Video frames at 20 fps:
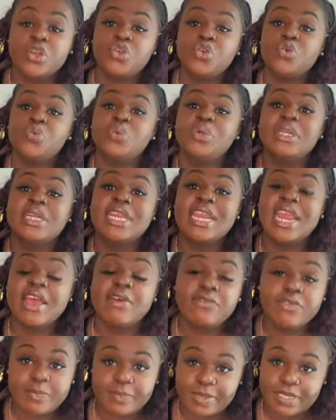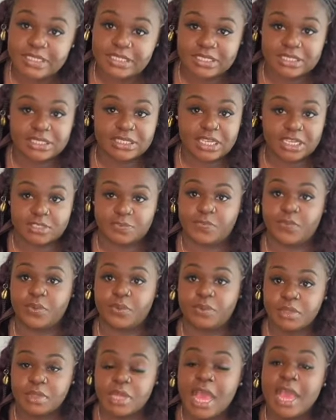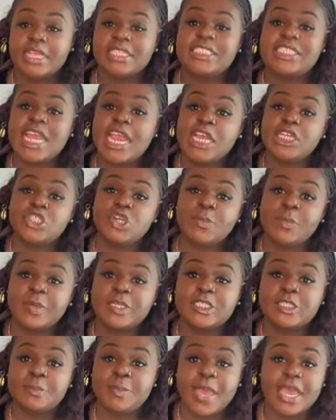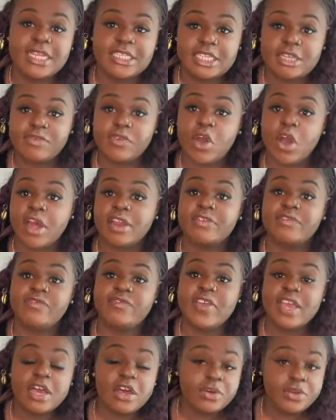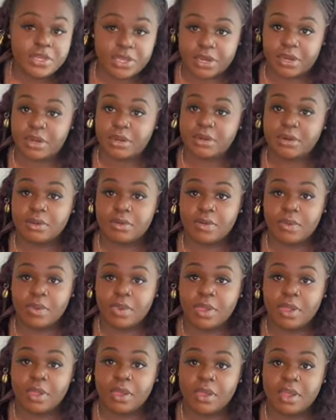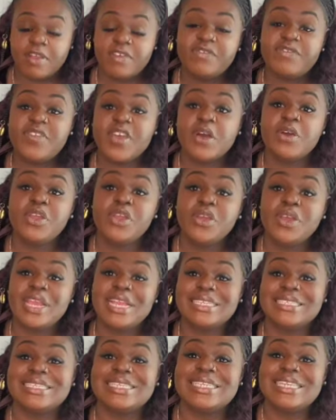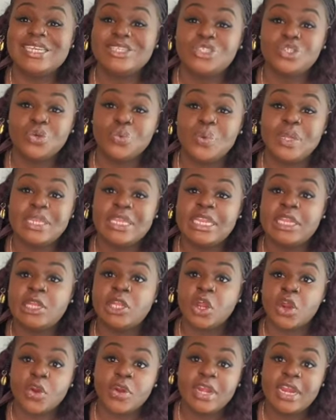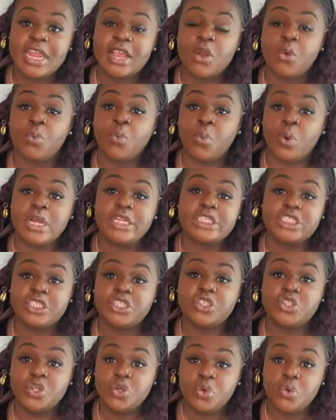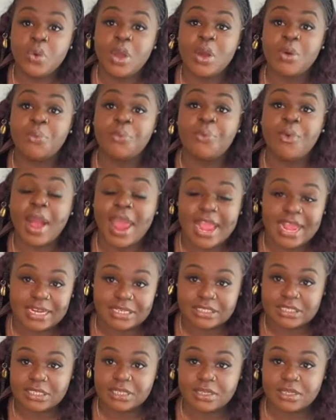you will never be successful. Change your perspective on failure. Failure is literally learning what to do right.